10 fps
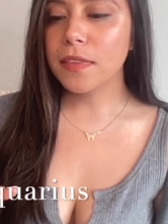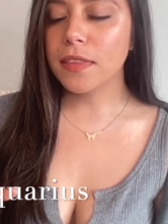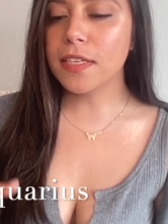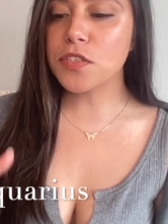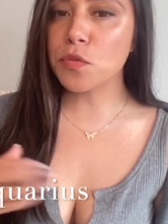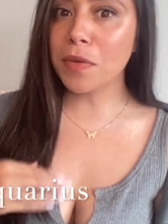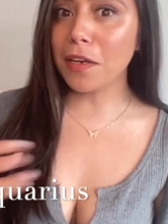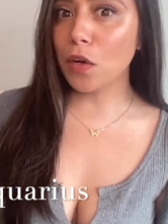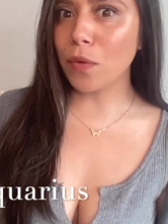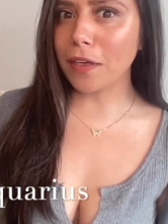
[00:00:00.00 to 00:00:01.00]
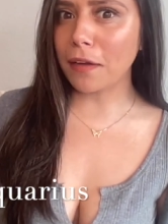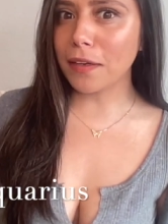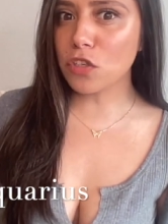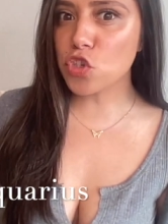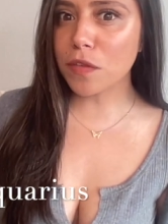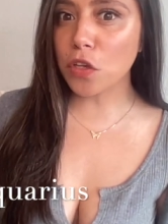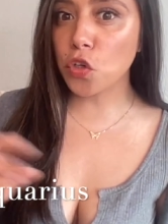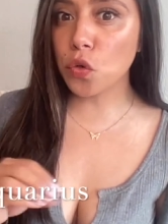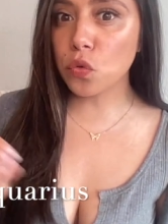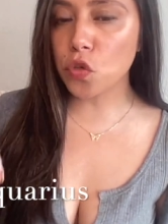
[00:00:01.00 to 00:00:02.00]
this immediate recognition that
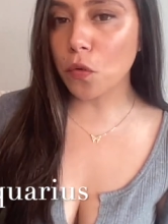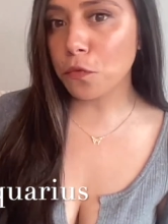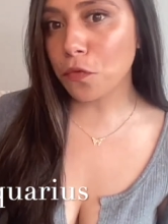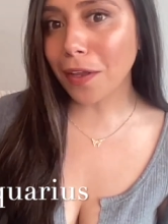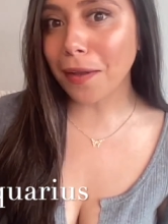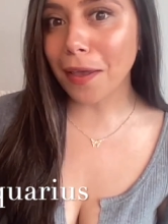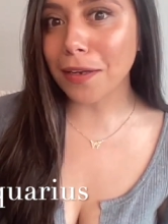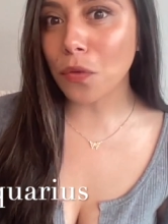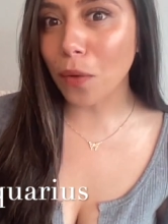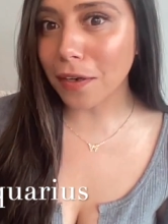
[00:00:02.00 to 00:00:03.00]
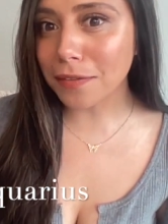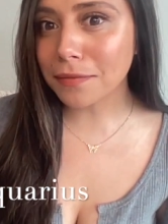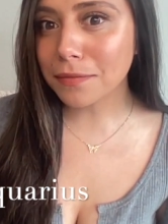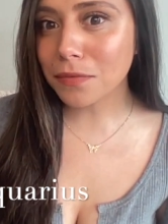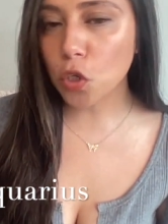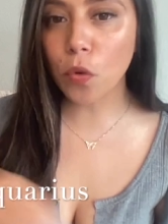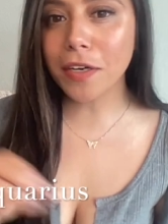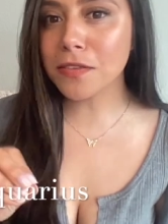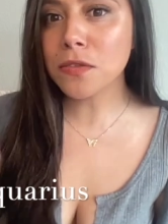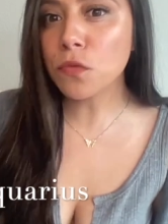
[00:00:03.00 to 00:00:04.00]
you don't fit anywhere.
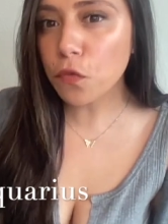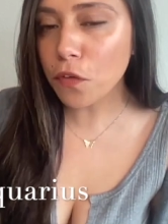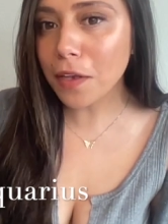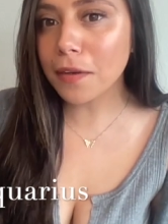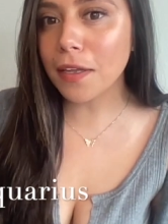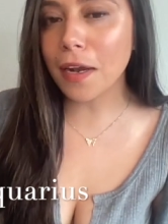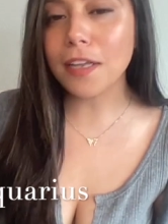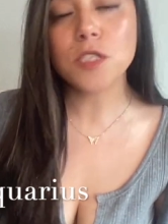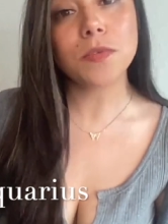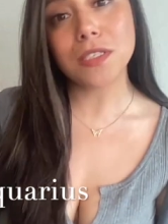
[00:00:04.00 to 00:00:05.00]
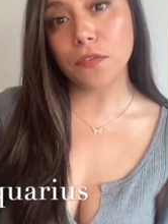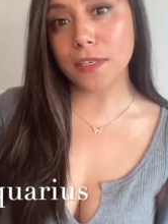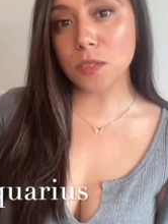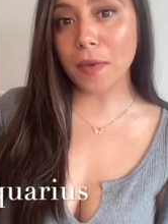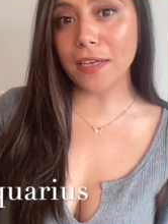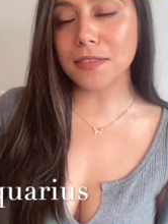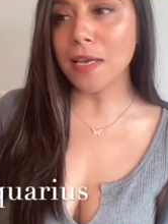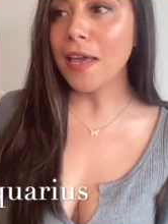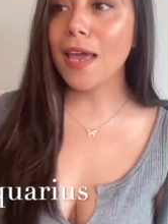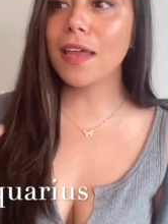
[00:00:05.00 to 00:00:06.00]
Aquarius doesn't fit in any specific space
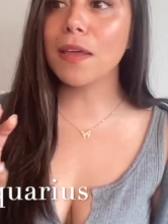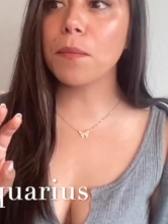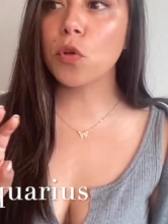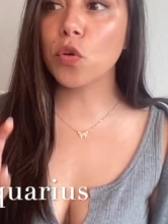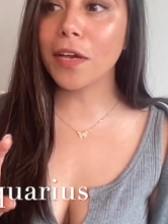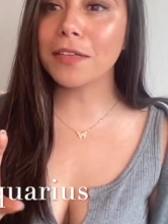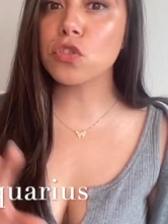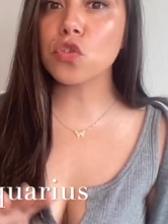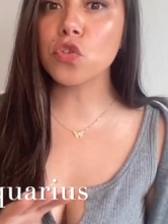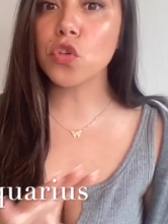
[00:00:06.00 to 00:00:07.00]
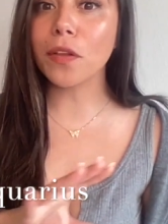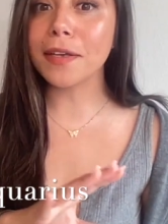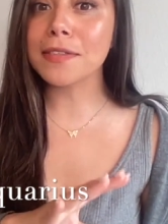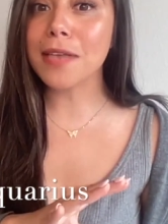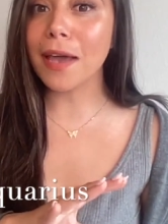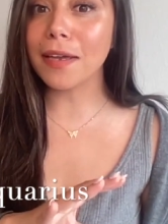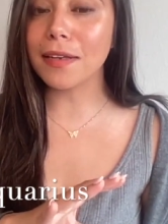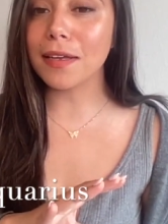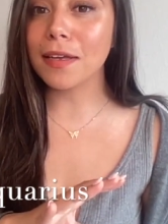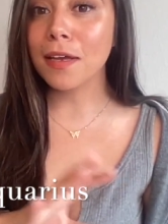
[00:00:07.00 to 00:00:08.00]
and it creates social
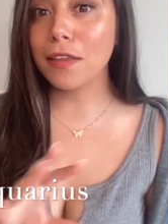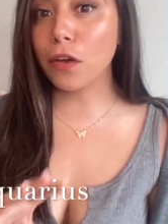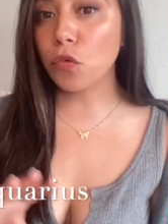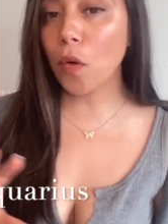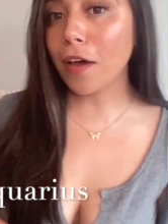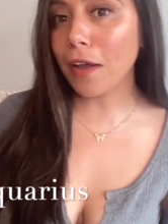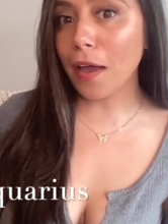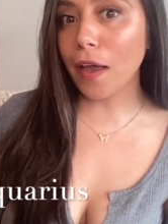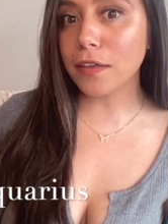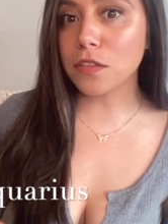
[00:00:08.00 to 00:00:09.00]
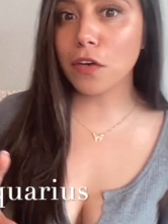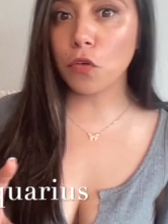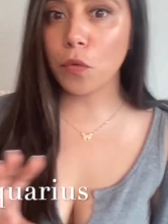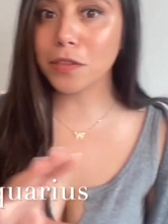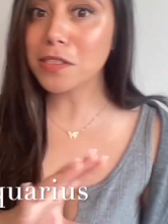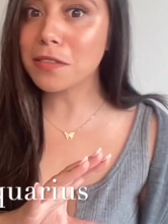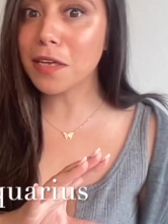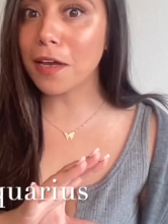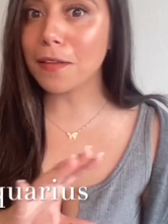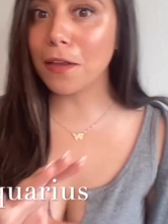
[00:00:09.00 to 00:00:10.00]
anxiety. They don't know how to act, they don't know what to
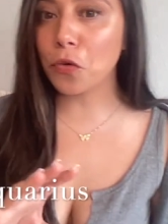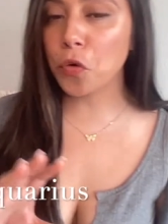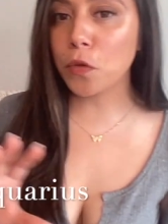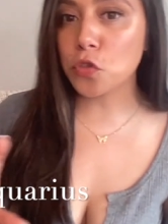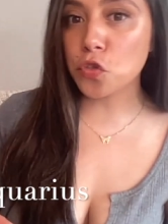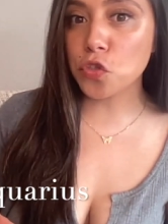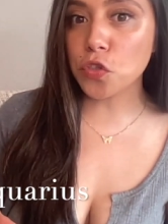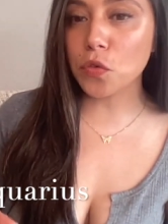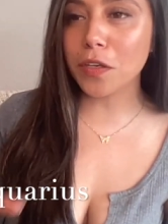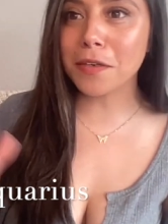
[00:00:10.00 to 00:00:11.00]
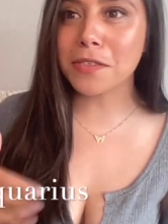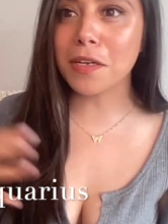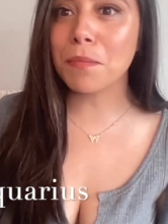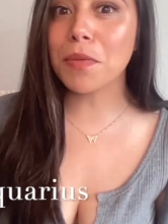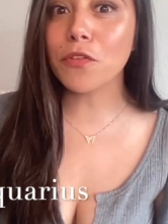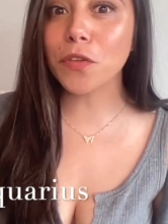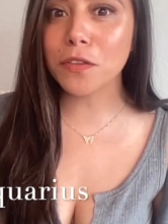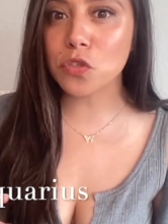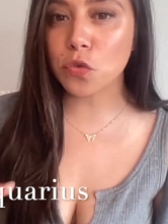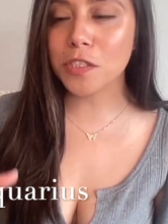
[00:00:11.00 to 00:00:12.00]
say, they don't know what to do. There is an
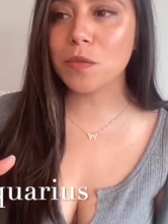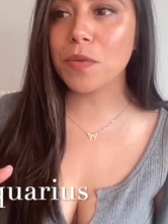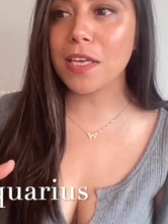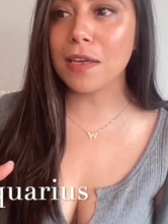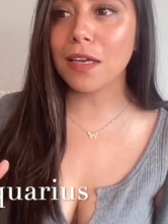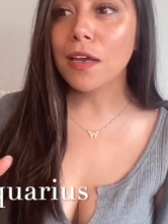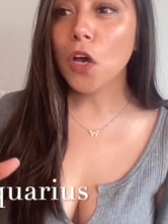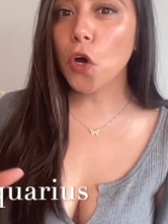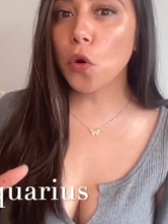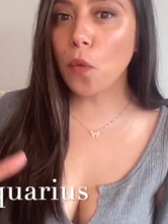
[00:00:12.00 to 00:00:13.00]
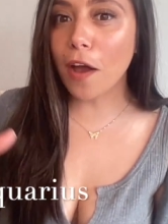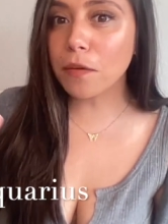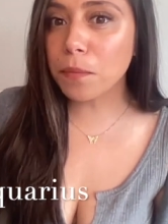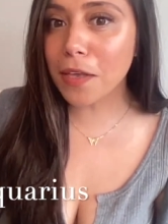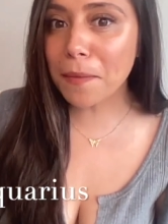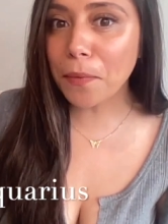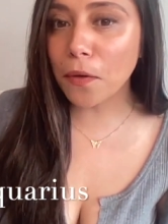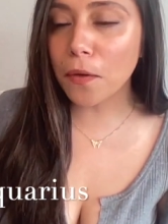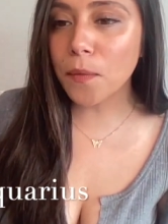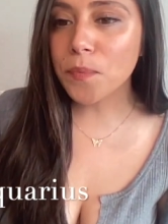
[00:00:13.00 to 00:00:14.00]
ambivalence towards being around
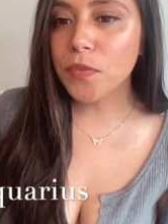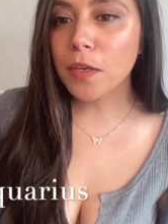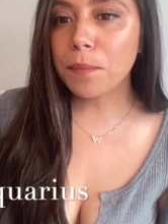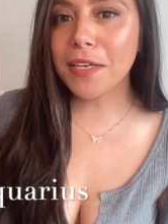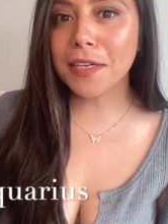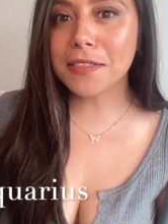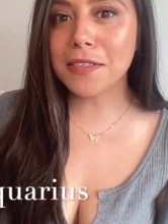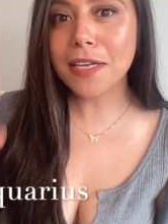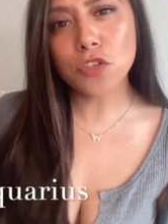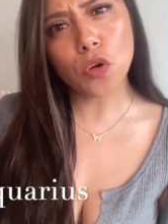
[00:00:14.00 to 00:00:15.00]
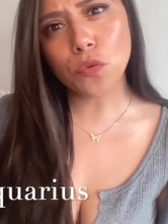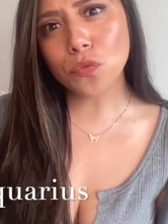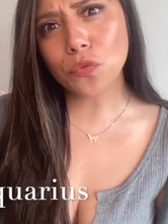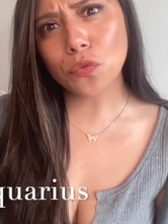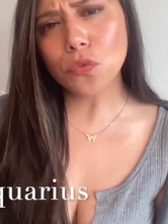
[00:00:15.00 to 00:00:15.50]
people because they don't